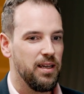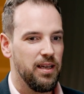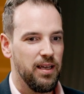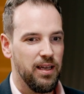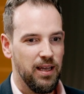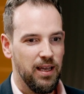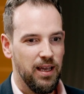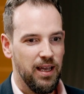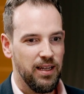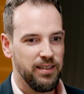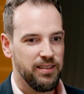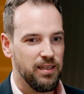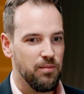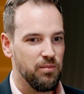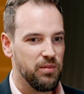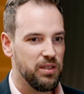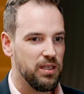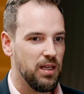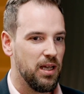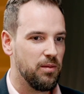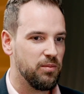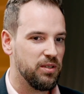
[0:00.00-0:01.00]
Uh, and
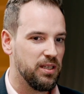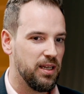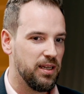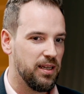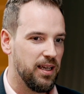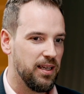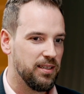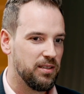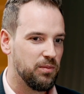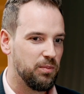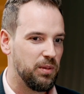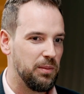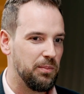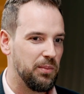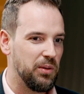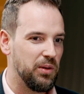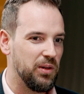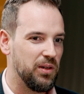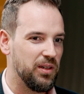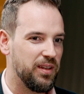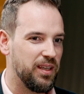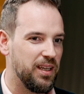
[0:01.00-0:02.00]
sometimes I guess
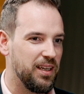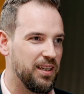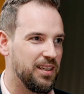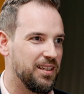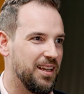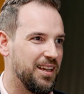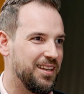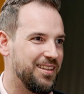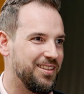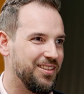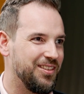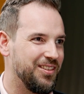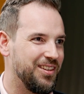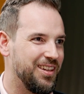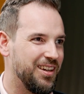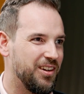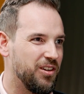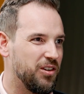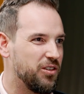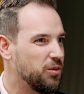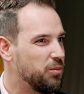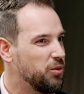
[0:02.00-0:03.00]
people think that you know their
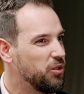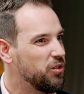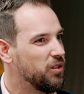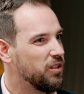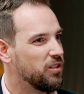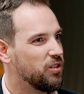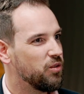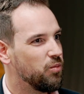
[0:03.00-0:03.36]
contribution is